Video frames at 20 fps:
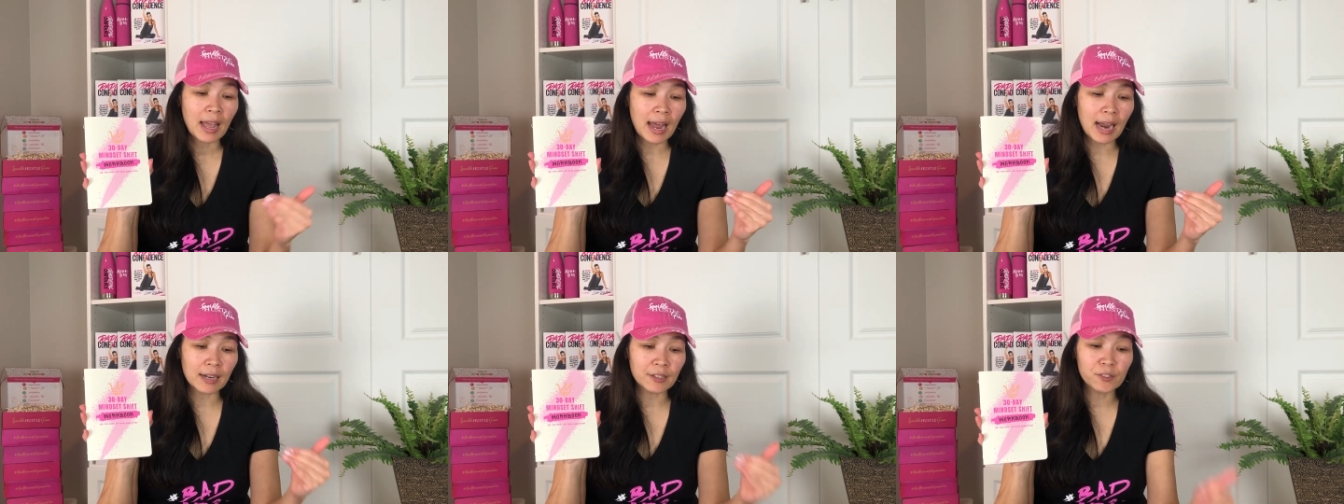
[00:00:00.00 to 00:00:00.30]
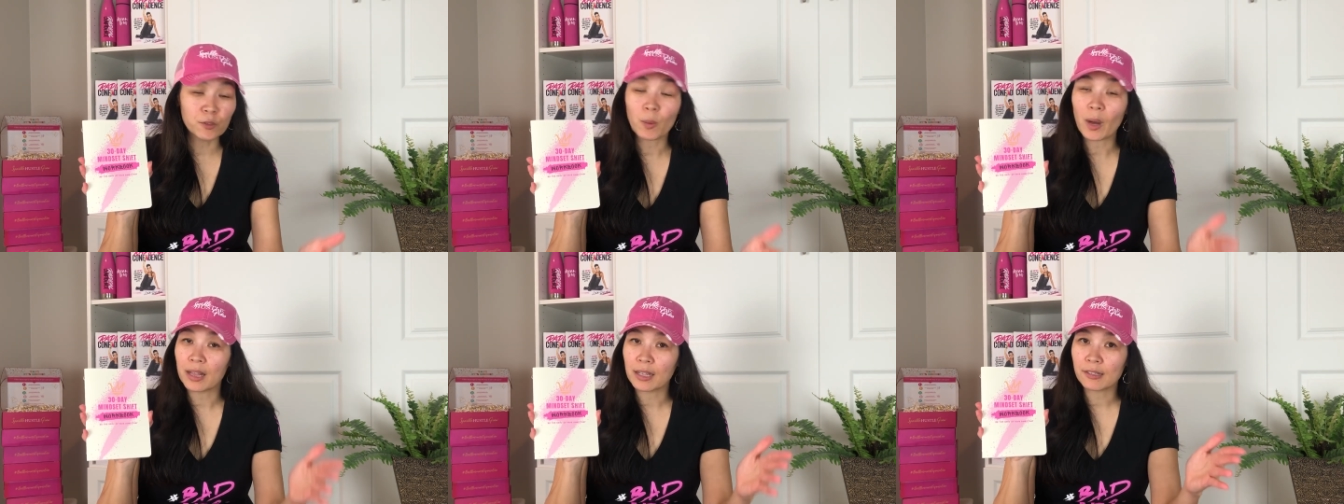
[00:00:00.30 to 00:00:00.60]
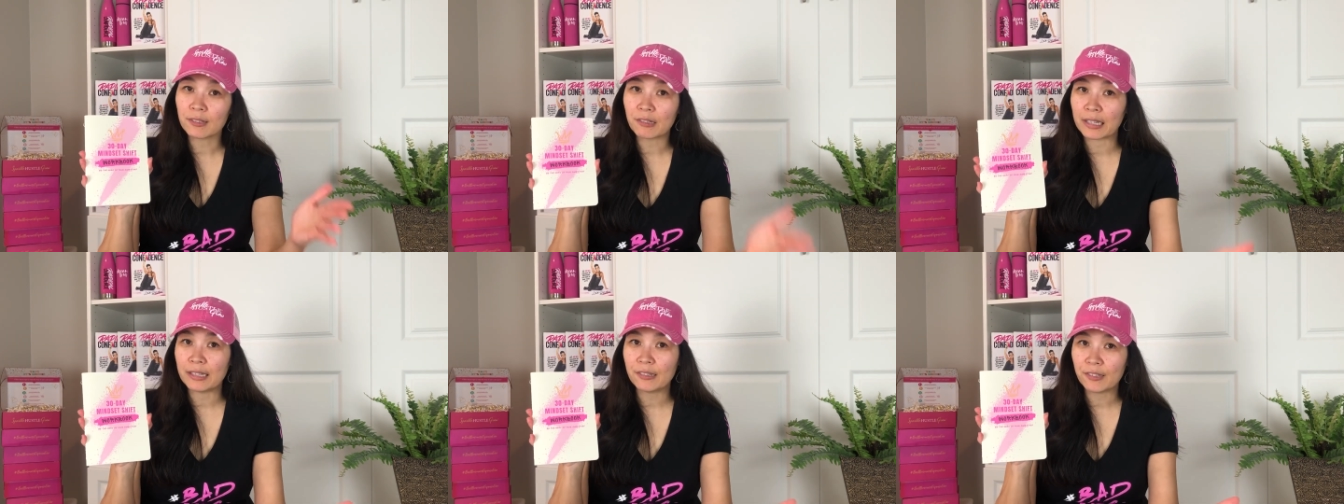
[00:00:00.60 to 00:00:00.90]
as well
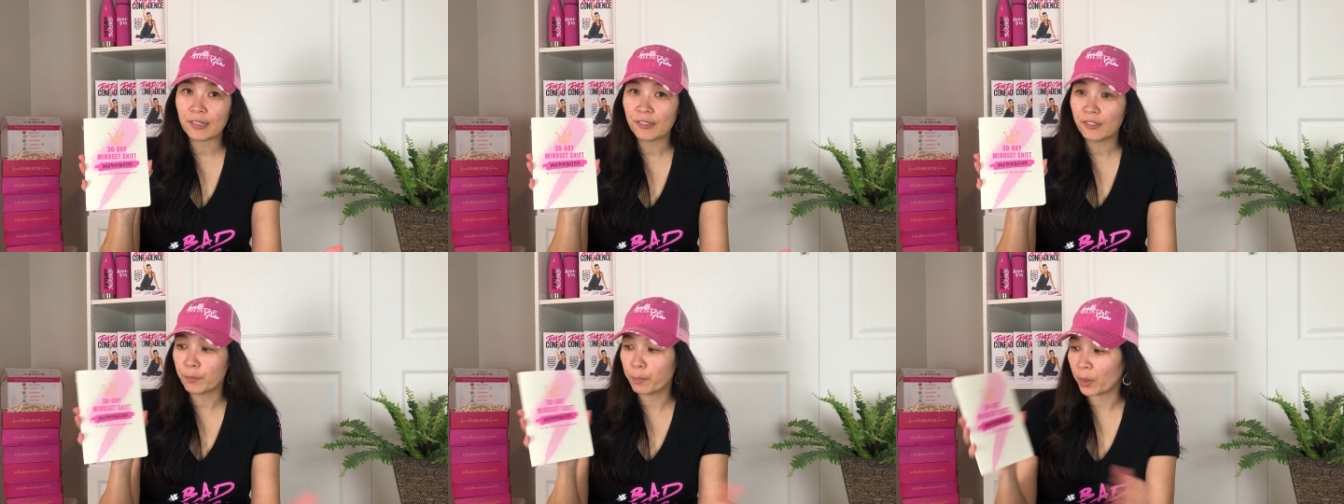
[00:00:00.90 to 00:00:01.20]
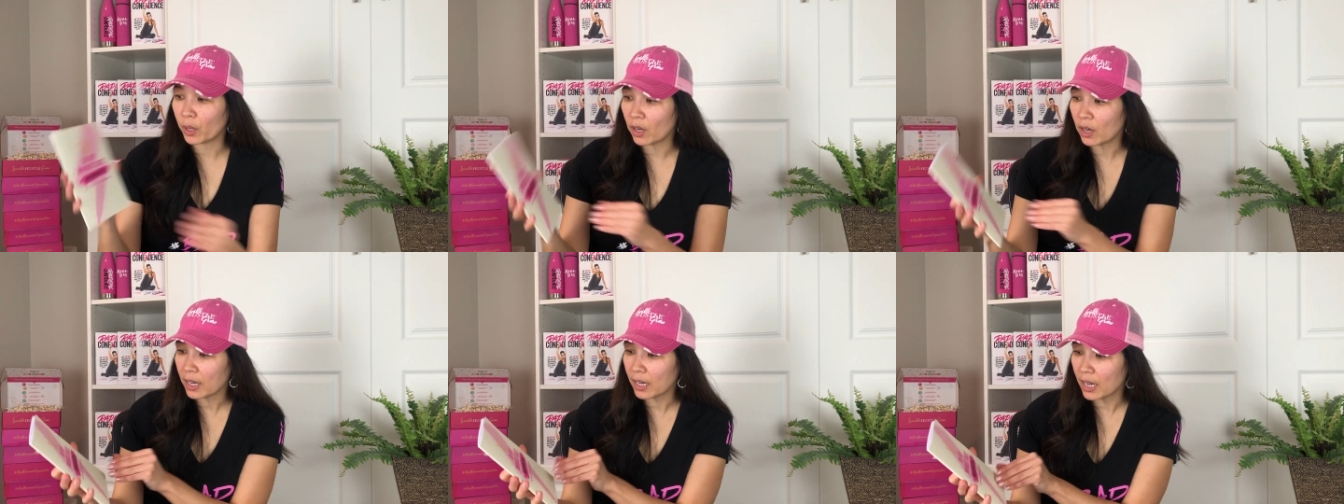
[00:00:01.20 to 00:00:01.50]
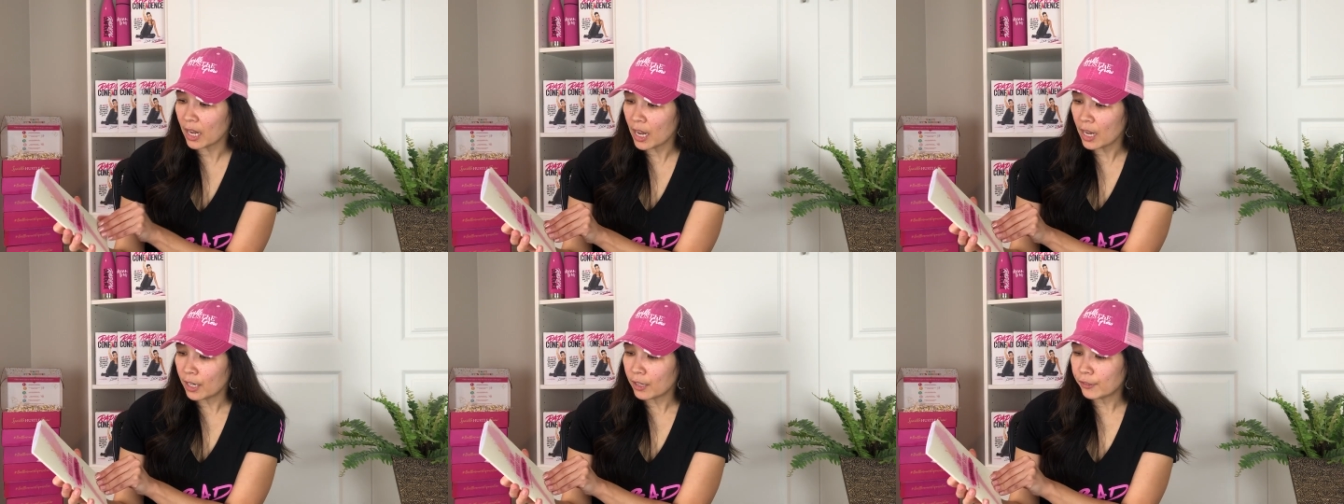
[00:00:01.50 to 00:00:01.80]
as Lisa's book.
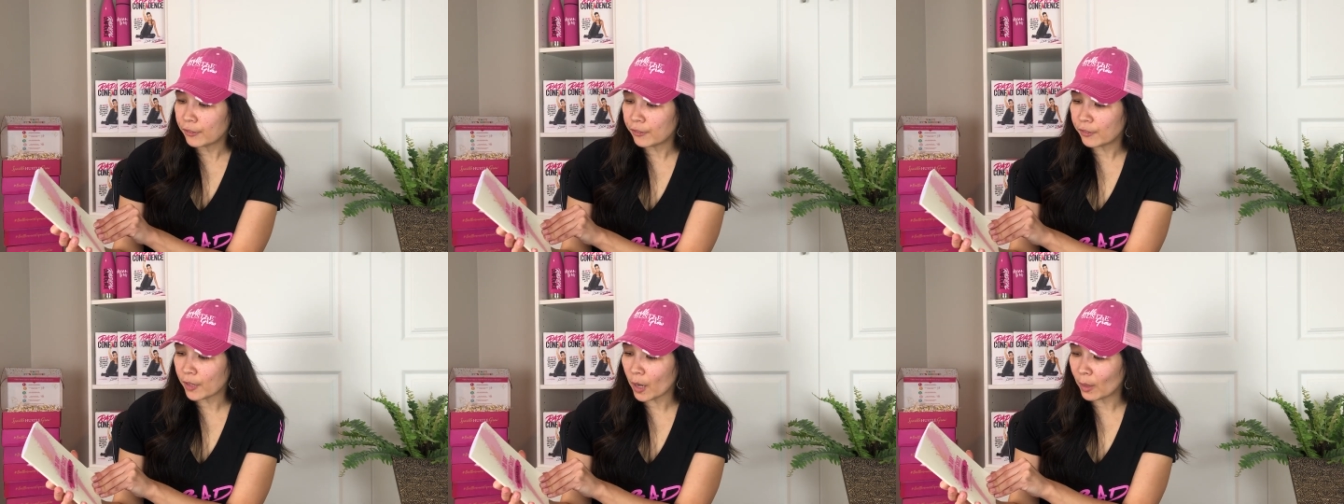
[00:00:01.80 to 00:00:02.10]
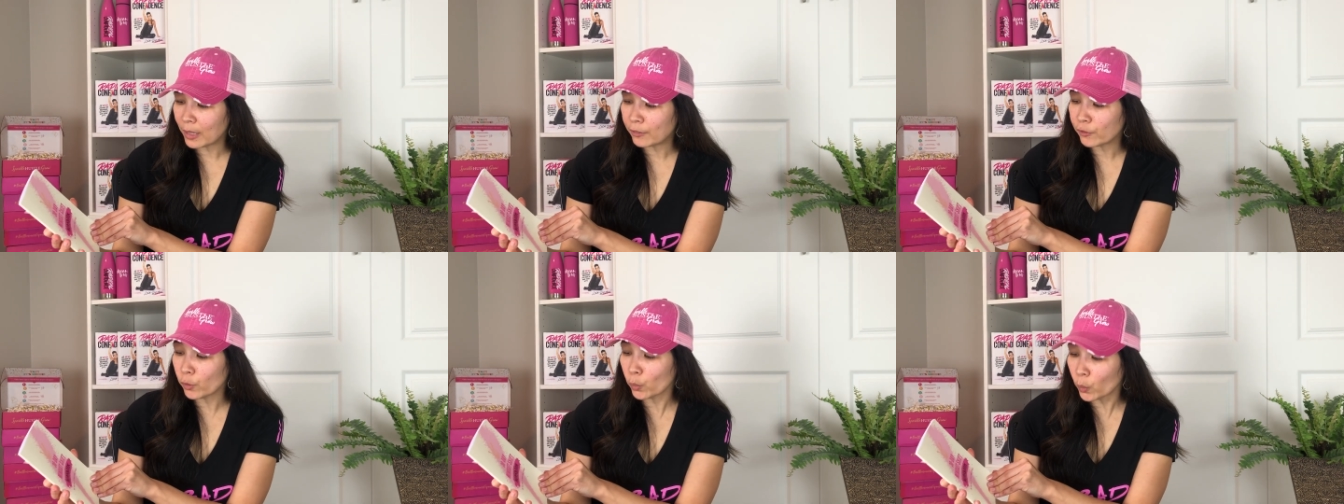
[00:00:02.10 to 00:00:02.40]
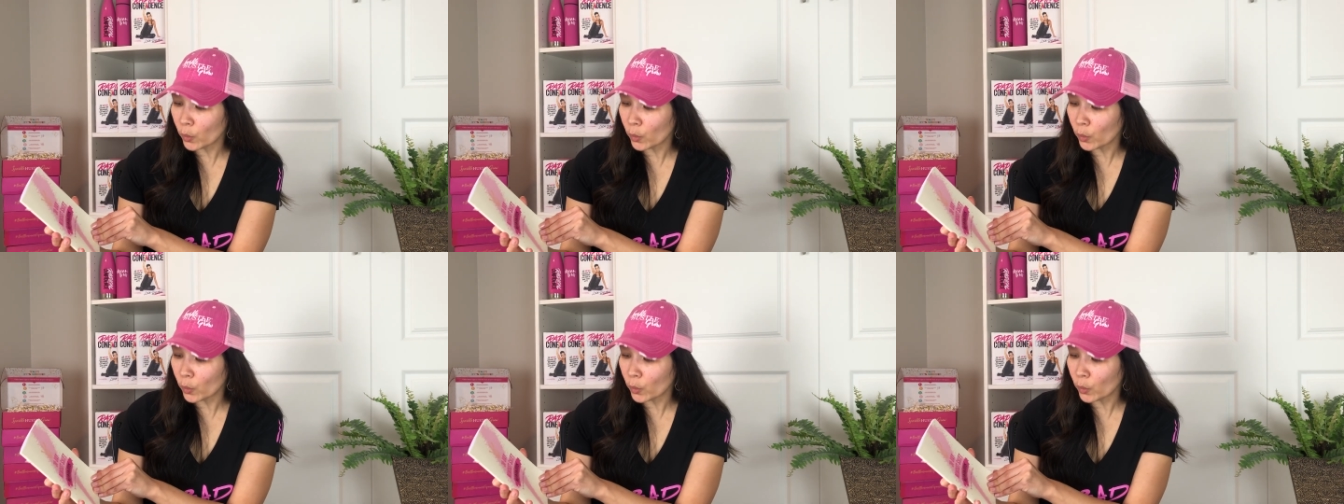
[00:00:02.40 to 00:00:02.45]
So it's